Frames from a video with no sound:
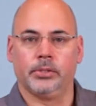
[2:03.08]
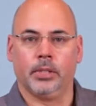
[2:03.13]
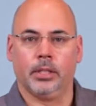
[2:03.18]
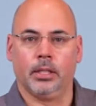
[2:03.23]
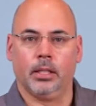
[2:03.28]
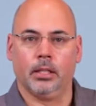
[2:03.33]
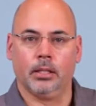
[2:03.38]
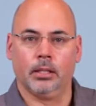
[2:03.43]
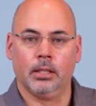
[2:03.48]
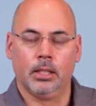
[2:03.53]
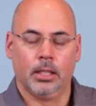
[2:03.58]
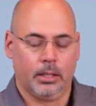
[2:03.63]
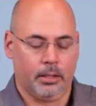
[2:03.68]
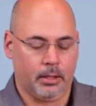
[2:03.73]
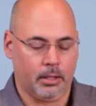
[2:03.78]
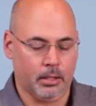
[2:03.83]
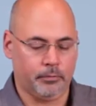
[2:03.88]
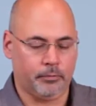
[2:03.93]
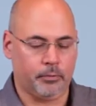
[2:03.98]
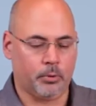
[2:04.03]
in there,
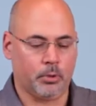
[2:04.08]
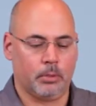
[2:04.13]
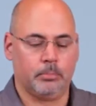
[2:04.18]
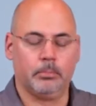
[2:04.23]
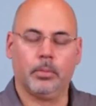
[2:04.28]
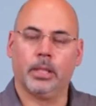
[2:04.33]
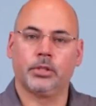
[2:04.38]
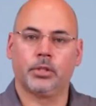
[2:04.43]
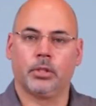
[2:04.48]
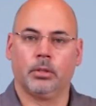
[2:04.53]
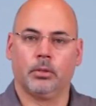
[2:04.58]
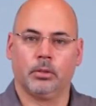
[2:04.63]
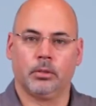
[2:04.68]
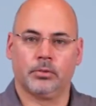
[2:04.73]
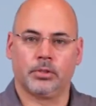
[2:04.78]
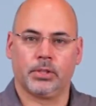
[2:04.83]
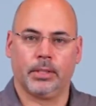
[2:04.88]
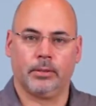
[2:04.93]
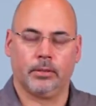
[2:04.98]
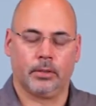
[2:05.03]
therefore a much lower
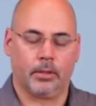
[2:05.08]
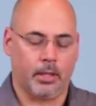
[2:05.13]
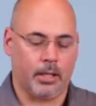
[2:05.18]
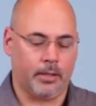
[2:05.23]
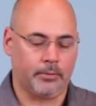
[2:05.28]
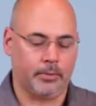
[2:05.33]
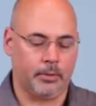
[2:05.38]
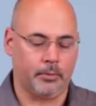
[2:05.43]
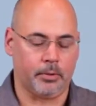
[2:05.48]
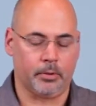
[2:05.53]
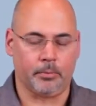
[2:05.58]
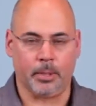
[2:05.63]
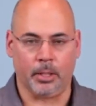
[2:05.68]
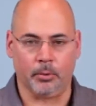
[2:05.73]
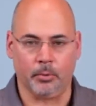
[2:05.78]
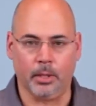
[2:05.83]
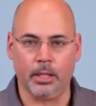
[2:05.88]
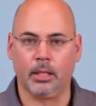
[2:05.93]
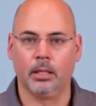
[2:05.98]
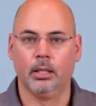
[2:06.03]
center of gravity with my
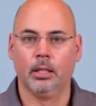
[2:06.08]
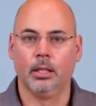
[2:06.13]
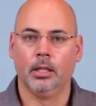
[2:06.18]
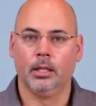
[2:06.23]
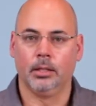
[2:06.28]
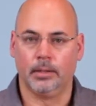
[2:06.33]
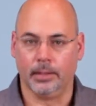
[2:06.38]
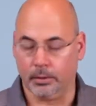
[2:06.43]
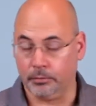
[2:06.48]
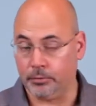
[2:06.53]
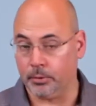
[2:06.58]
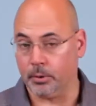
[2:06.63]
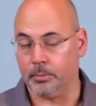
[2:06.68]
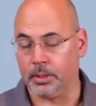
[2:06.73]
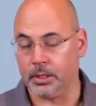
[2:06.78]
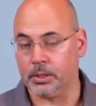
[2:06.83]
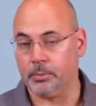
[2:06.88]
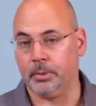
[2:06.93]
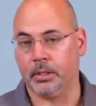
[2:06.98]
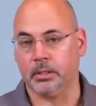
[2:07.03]
rig, therefore
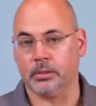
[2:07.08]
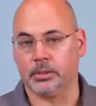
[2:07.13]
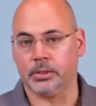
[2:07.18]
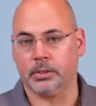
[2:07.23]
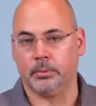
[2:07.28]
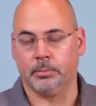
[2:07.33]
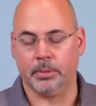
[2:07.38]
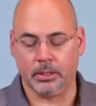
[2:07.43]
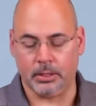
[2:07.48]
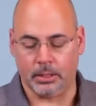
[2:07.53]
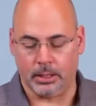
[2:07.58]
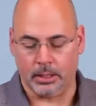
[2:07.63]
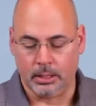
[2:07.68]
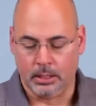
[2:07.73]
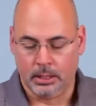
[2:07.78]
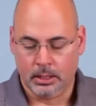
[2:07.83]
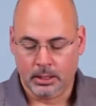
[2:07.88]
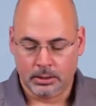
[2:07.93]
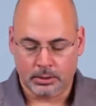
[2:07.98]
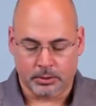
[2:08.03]
much better stability.
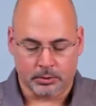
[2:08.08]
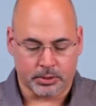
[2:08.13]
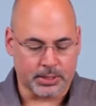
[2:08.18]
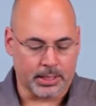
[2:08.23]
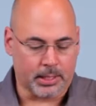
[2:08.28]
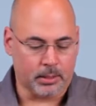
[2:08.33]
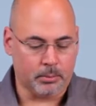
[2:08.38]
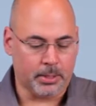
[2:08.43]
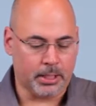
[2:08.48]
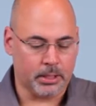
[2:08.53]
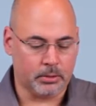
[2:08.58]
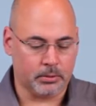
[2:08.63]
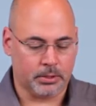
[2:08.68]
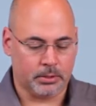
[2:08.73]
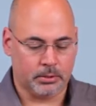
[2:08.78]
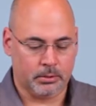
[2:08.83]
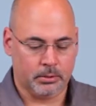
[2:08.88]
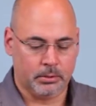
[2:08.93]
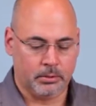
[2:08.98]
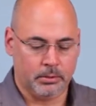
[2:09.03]
So center
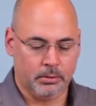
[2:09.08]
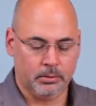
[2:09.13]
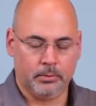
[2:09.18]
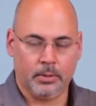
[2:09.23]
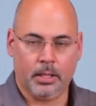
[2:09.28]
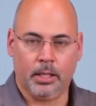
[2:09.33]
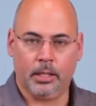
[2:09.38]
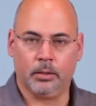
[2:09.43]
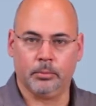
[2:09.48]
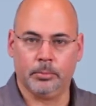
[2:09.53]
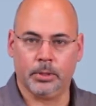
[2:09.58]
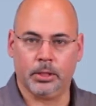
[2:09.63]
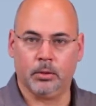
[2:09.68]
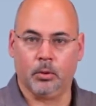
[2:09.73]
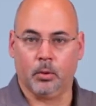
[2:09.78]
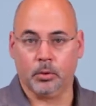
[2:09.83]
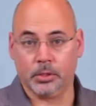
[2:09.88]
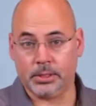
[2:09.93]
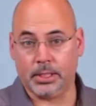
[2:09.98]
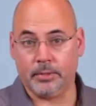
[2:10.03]
mount, 100 mil
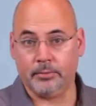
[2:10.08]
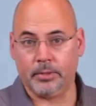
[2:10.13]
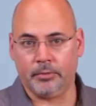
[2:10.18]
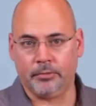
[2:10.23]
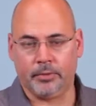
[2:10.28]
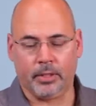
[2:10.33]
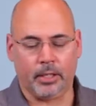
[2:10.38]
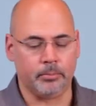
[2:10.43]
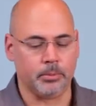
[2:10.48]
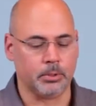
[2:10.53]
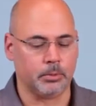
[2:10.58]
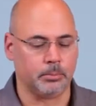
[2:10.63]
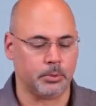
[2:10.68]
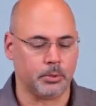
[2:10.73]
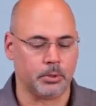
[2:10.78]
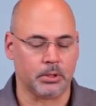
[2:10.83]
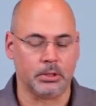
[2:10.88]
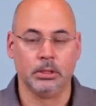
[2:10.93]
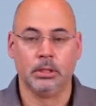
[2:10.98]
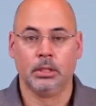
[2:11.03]
or 75 mil
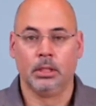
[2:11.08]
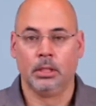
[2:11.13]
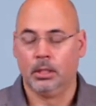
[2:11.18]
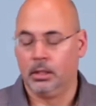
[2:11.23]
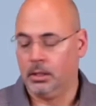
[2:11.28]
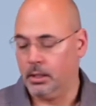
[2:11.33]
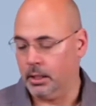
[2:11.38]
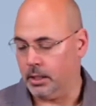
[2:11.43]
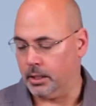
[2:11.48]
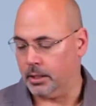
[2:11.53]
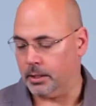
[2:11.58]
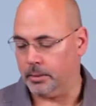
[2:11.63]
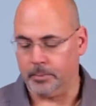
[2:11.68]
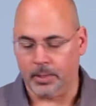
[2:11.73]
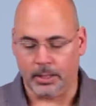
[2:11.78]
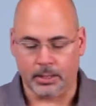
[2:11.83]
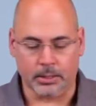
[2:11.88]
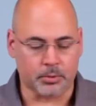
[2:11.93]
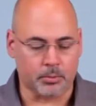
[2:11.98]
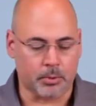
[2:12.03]
bowl, and
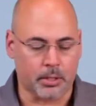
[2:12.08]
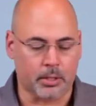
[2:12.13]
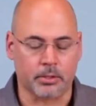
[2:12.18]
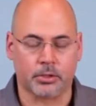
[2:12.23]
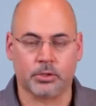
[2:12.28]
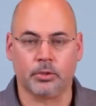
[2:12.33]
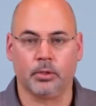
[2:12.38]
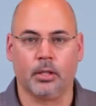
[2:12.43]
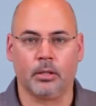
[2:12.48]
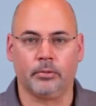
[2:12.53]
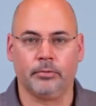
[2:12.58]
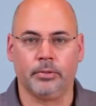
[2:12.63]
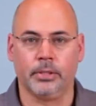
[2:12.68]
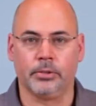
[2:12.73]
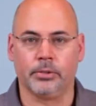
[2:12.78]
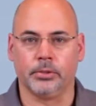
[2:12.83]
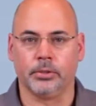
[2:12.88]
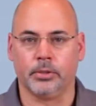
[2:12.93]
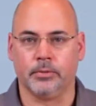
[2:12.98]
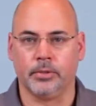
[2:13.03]
that's one of the strong
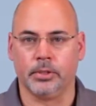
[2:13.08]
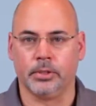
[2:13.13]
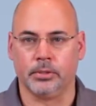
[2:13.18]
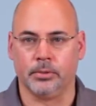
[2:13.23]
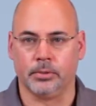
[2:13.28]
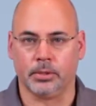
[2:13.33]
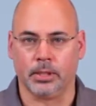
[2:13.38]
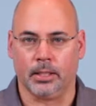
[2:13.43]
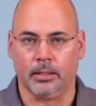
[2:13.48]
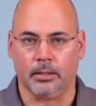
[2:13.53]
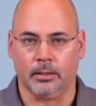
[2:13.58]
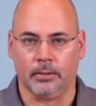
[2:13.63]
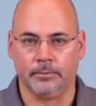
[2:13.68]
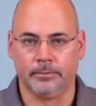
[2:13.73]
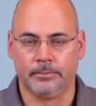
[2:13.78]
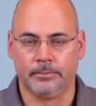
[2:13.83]
features of this new slider.